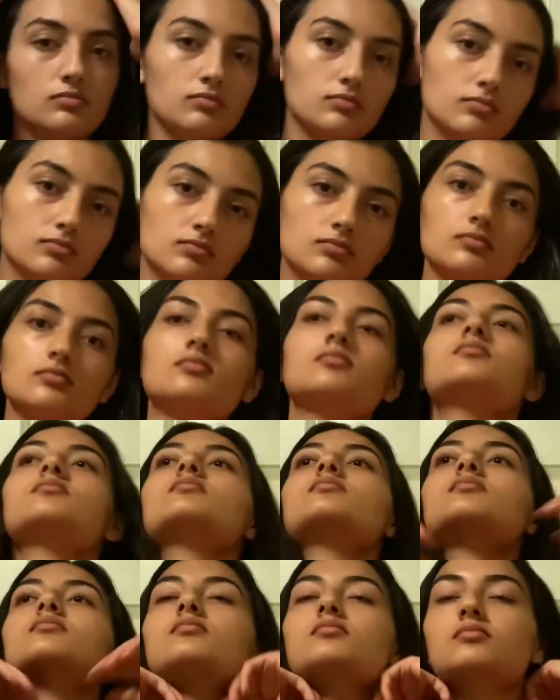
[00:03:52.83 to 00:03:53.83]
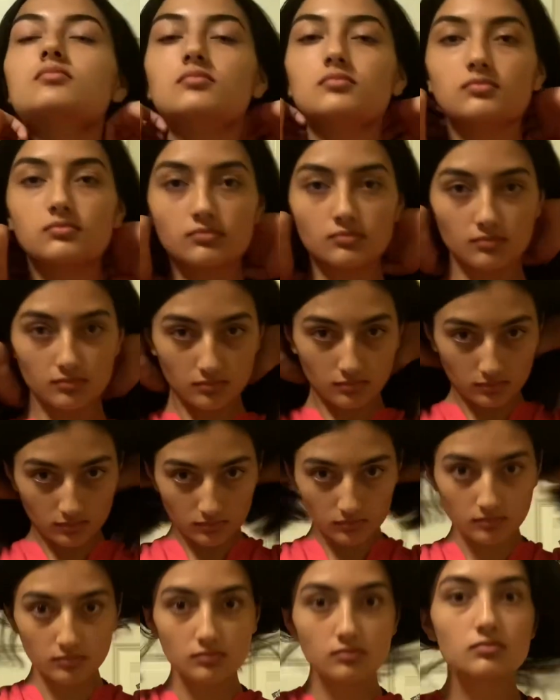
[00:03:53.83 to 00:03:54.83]
I just
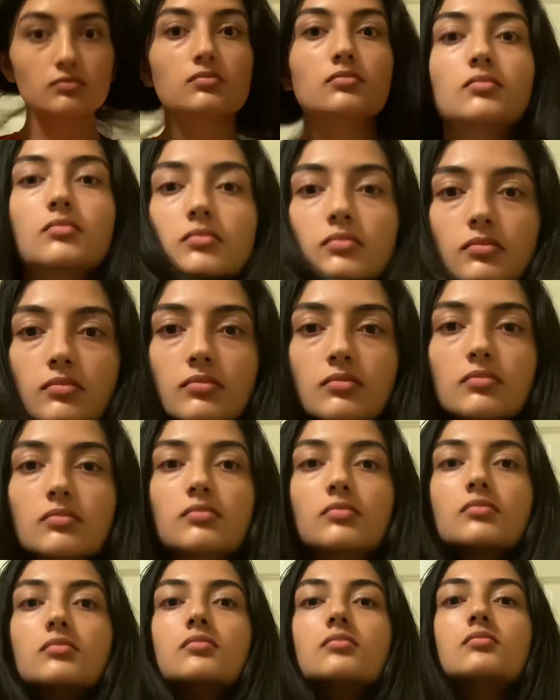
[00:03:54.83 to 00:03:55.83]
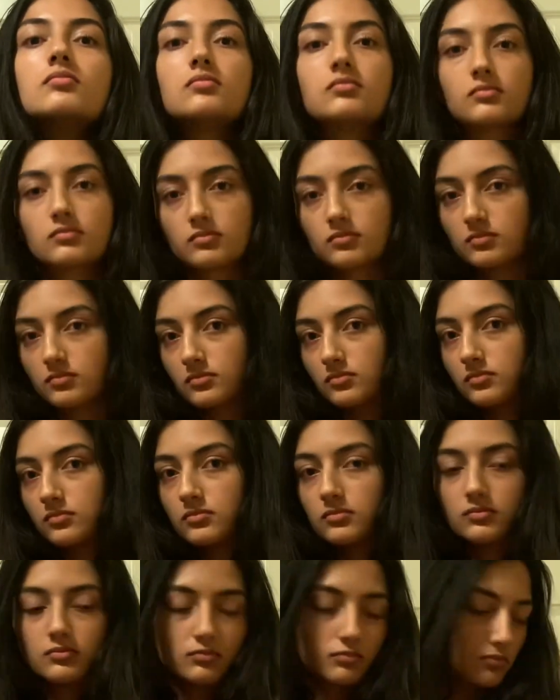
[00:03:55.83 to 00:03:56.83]
kind of ended up cutting a little bit
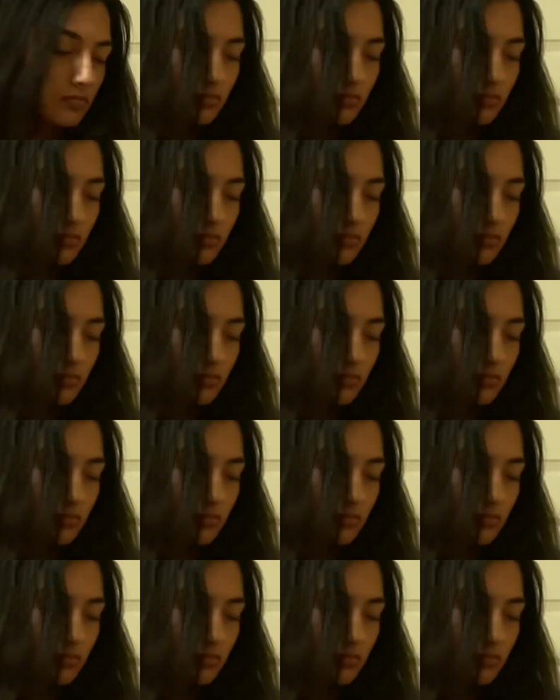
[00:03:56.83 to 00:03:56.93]
more,